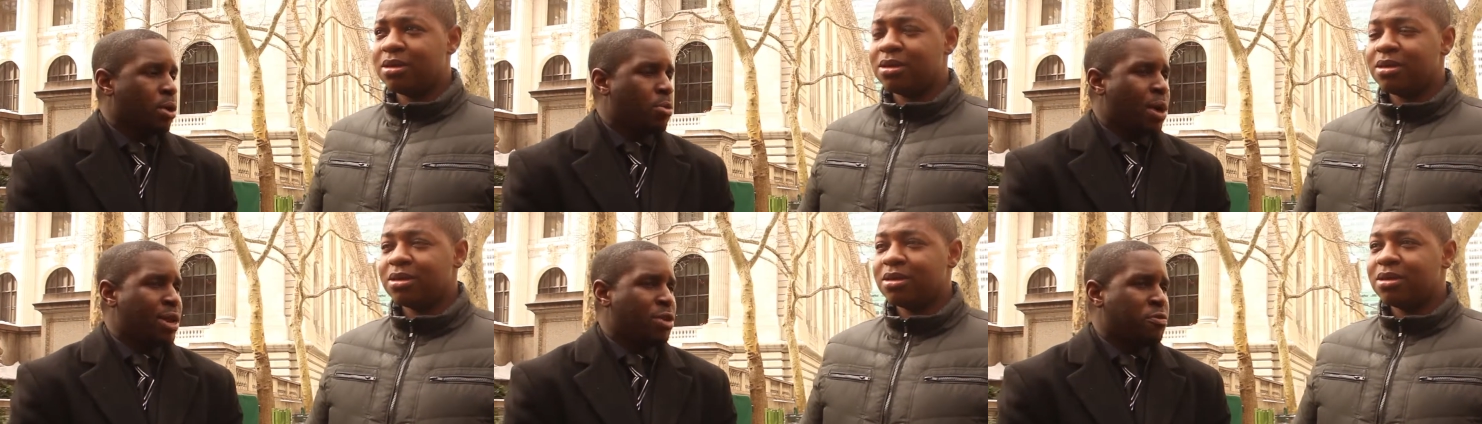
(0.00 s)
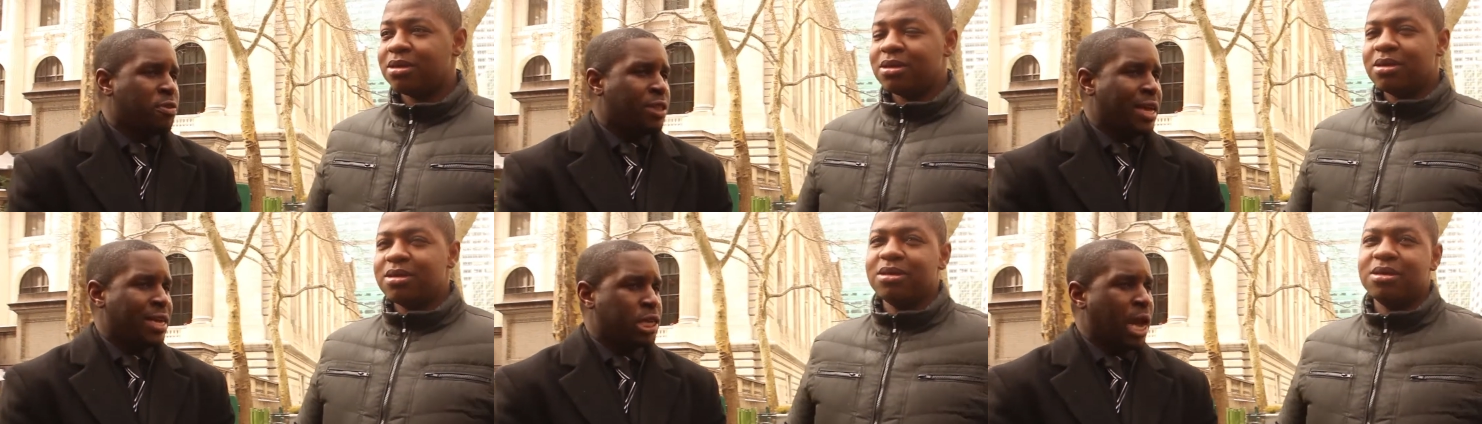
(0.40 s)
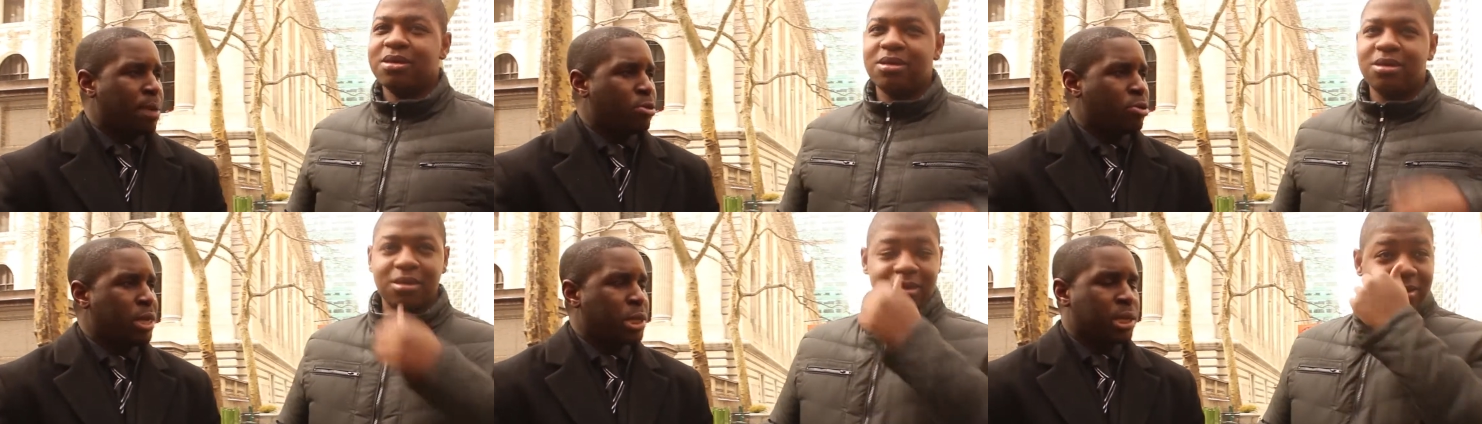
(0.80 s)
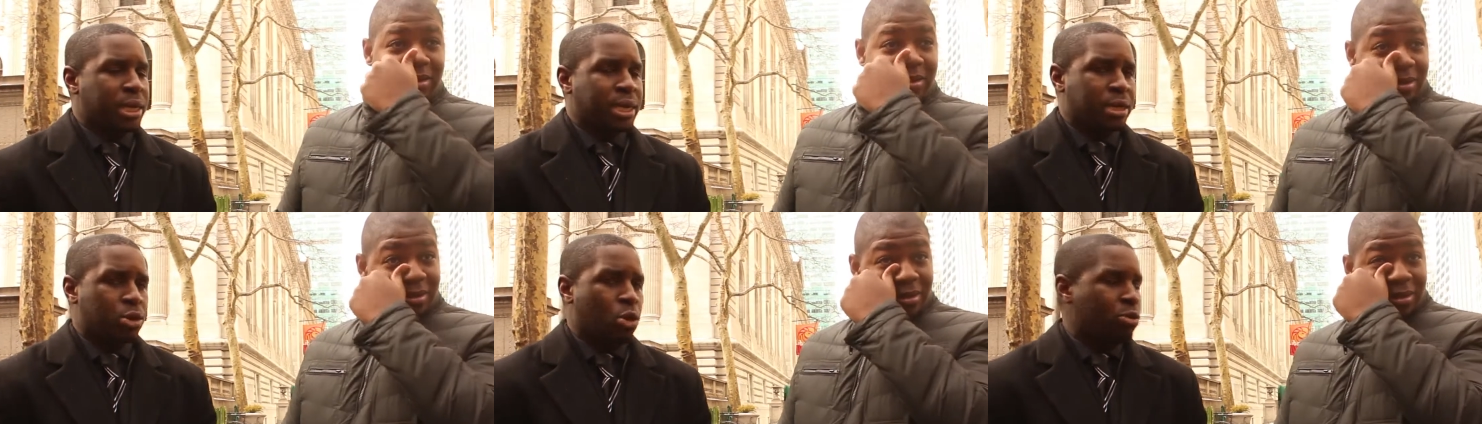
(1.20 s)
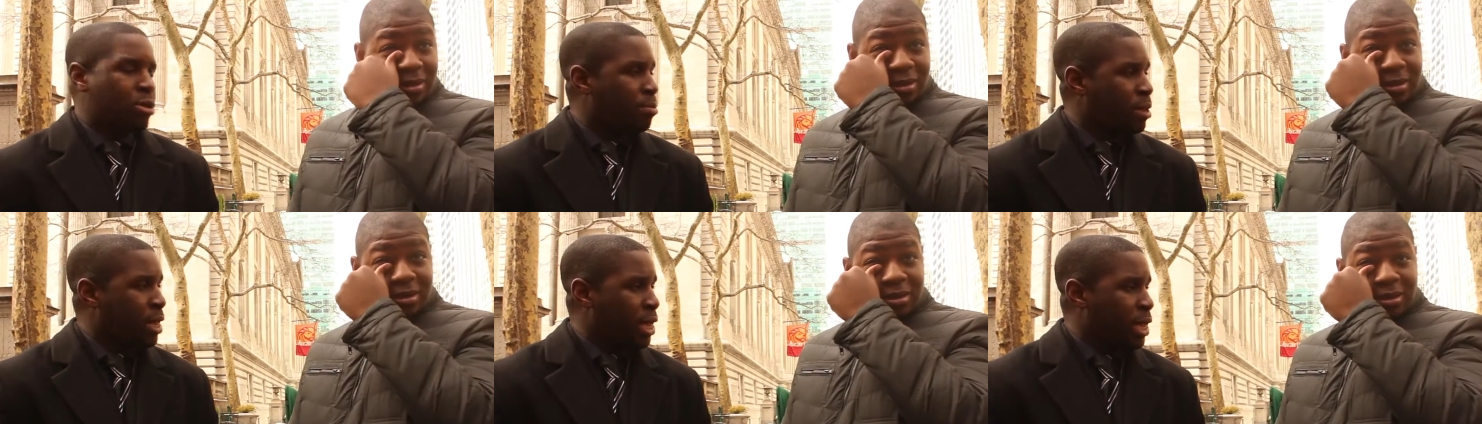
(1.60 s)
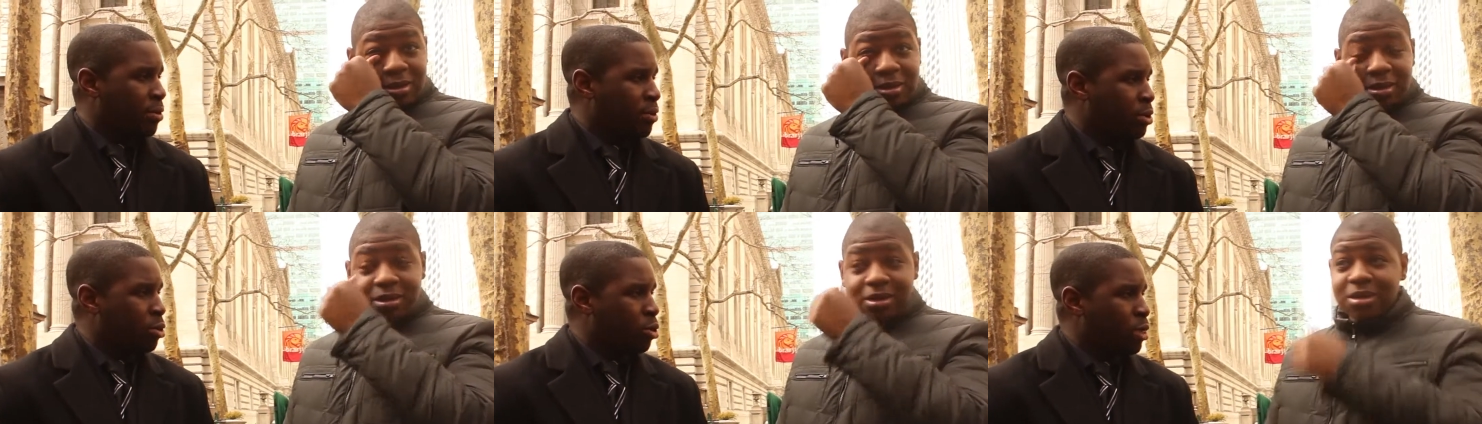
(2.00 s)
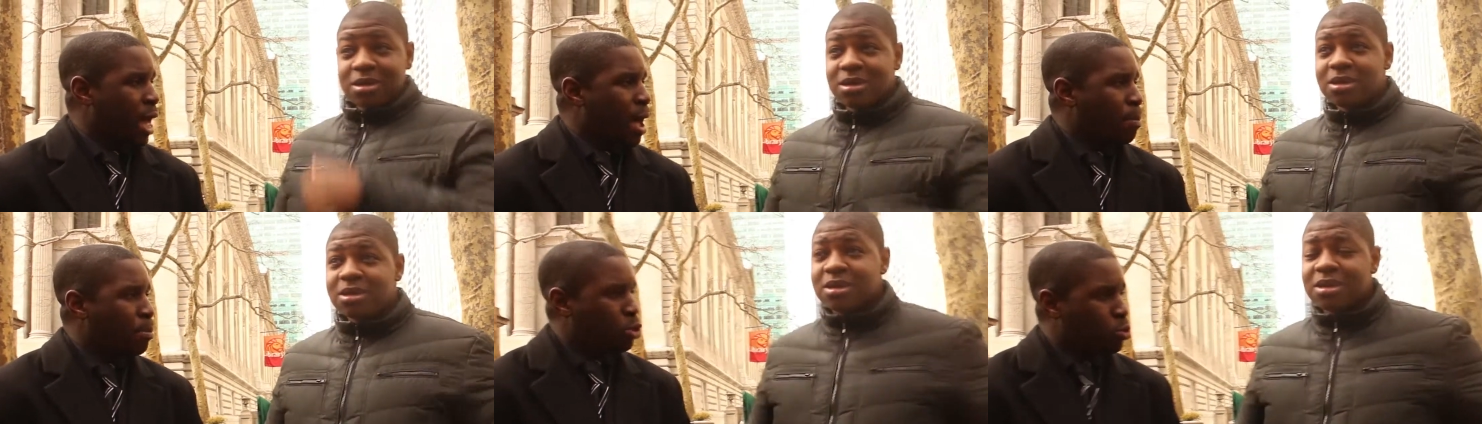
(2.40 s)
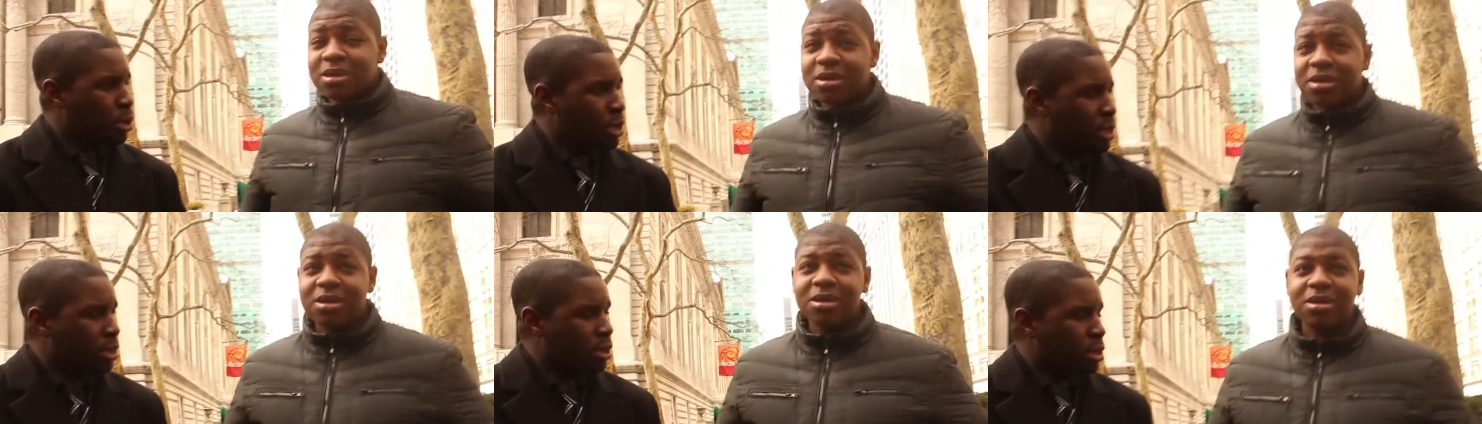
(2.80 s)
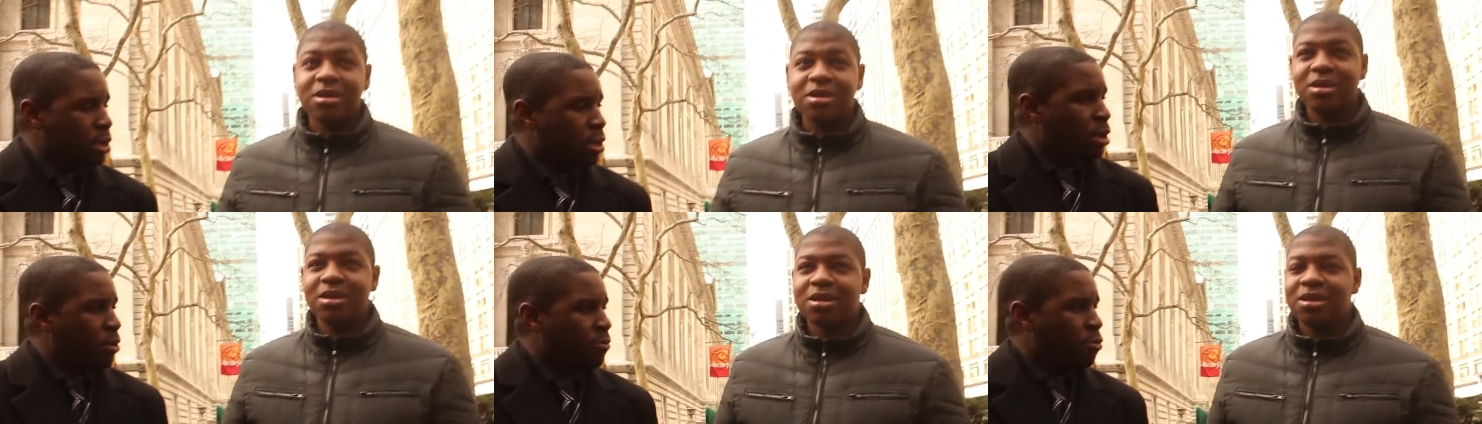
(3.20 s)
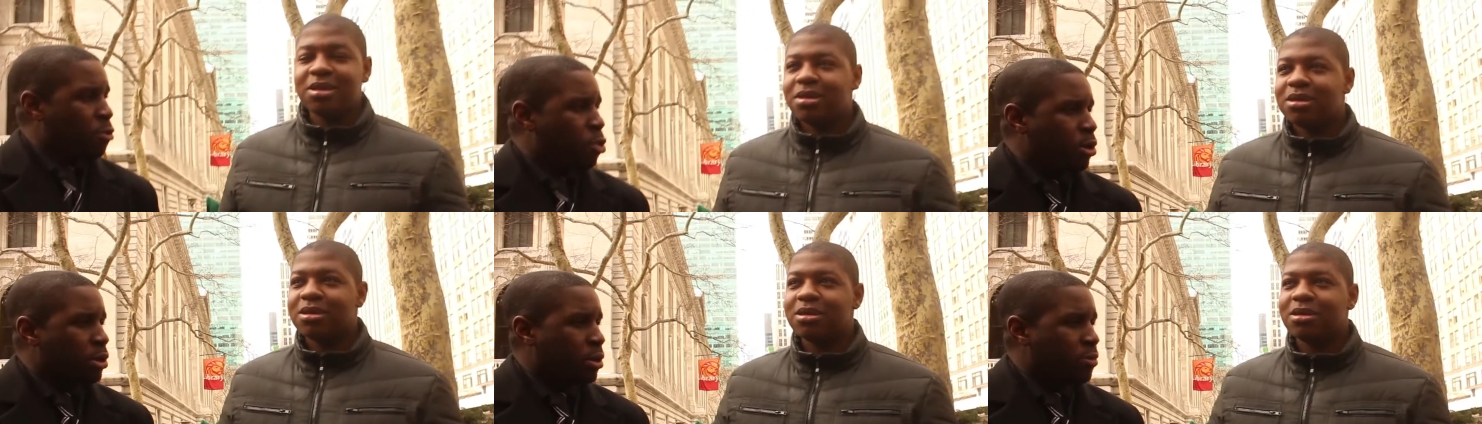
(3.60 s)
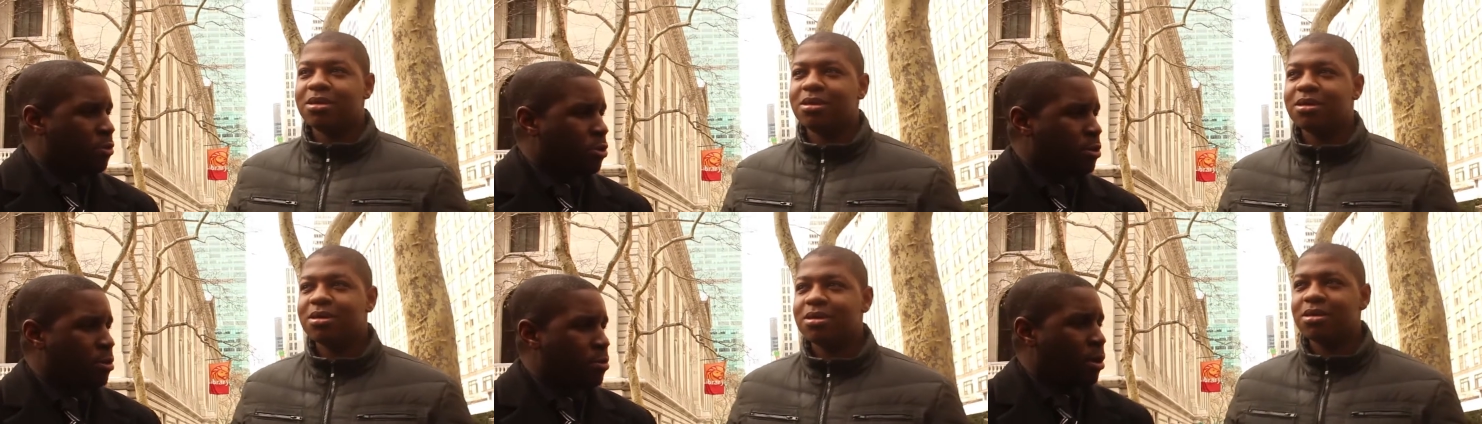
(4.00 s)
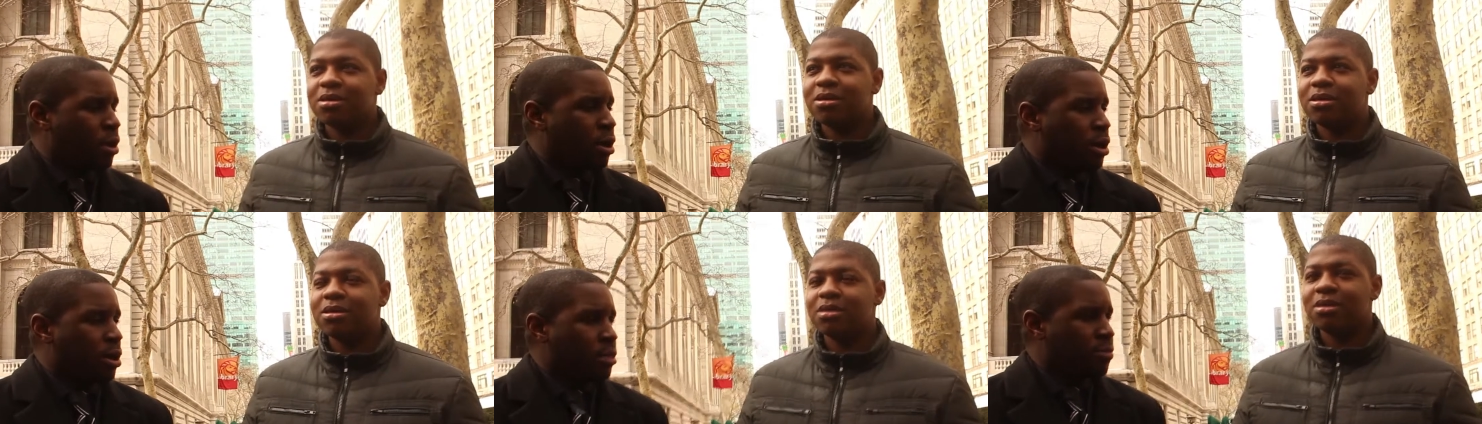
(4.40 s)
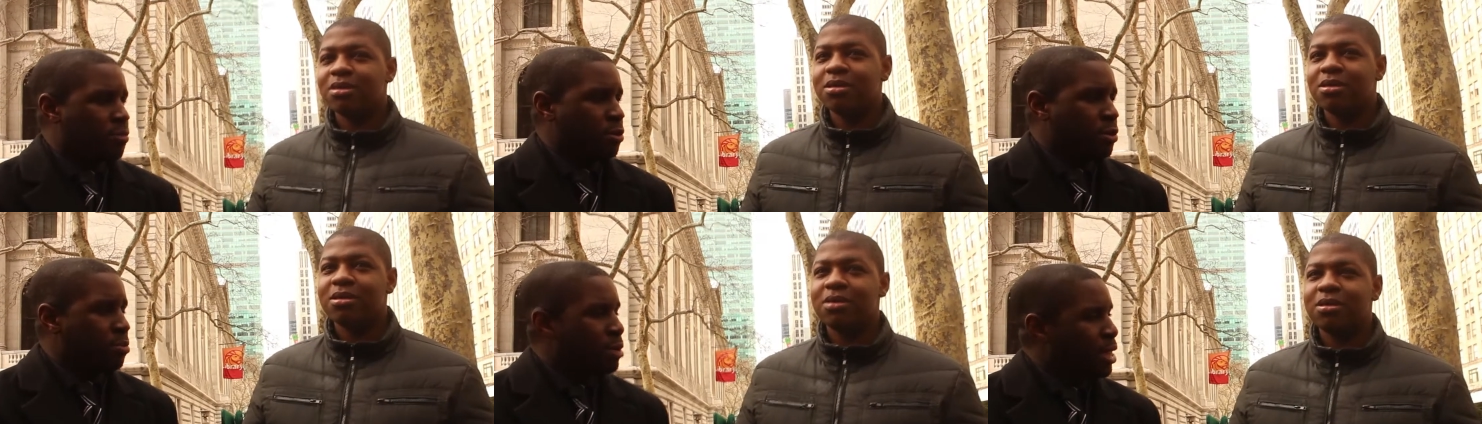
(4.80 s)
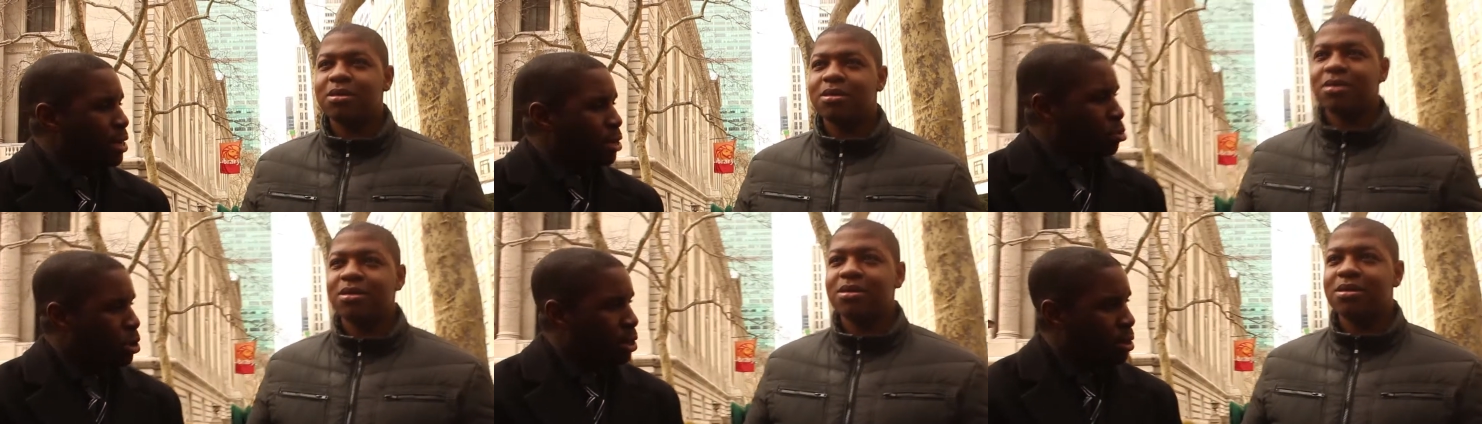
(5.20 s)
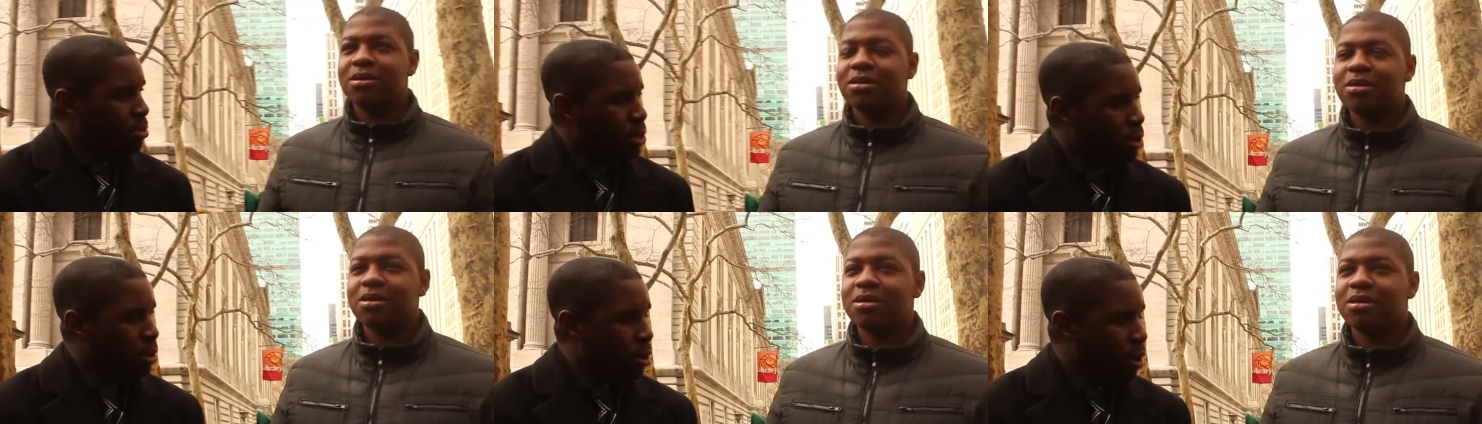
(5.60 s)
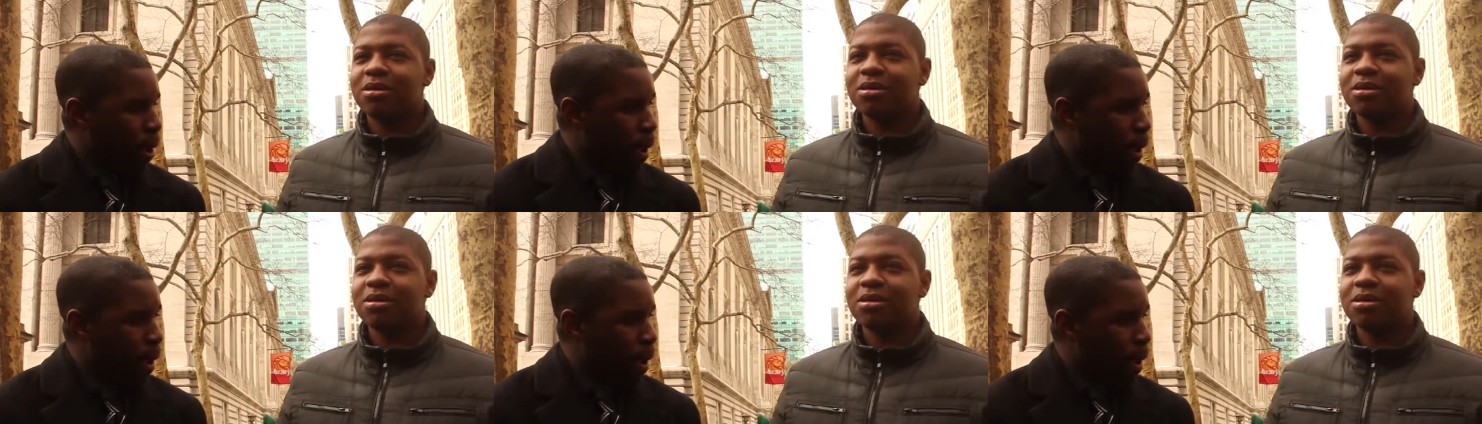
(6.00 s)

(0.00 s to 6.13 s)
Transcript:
Speaker 1: Why do you feel like job creation is so limited? You know, the opportunities for for the uh, for the millennials are limited.